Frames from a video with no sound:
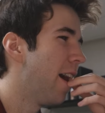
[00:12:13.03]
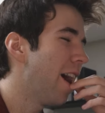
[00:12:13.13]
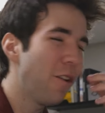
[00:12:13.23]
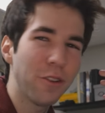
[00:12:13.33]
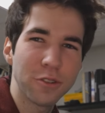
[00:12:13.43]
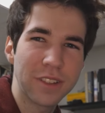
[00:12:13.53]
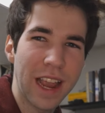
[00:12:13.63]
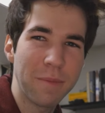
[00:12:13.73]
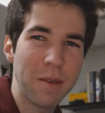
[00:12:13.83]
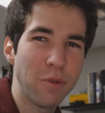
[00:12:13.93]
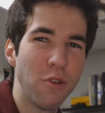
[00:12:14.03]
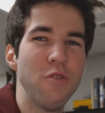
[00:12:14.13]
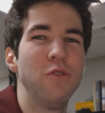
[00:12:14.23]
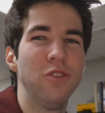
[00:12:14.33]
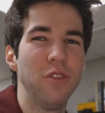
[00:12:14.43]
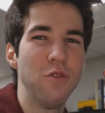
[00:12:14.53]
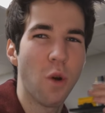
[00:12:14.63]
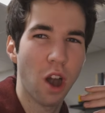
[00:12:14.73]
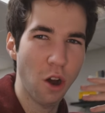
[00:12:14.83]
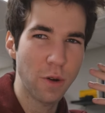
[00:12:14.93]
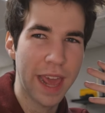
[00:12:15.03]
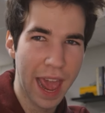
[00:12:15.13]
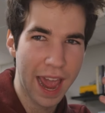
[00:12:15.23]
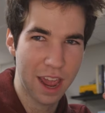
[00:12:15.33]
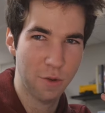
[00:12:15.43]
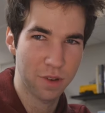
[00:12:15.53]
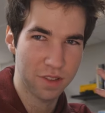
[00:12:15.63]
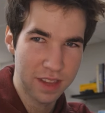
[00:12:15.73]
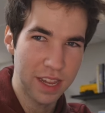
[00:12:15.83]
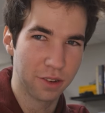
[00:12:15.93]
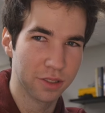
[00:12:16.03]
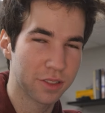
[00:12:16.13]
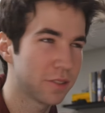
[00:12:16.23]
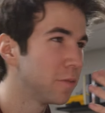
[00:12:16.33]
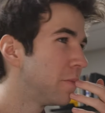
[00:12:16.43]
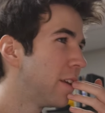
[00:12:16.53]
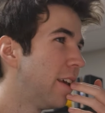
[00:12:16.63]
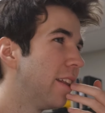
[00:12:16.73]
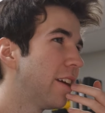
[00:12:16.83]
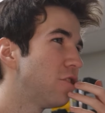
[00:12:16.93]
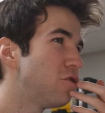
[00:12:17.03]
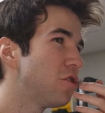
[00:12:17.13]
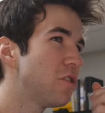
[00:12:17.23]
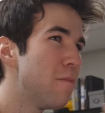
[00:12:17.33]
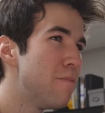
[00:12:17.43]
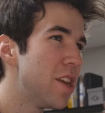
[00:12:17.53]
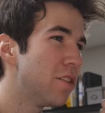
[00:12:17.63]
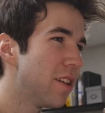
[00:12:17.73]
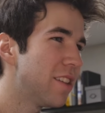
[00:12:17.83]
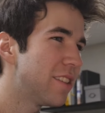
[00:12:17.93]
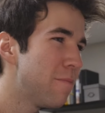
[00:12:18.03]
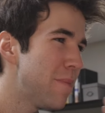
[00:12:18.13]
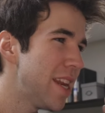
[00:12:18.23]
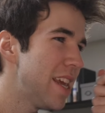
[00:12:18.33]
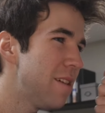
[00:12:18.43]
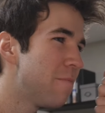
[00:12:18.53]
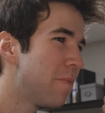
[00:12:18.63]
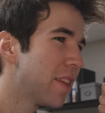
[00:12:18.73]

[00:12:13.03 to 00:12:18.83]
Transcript: I don't understand people who are okay with needles. Like it's just a mini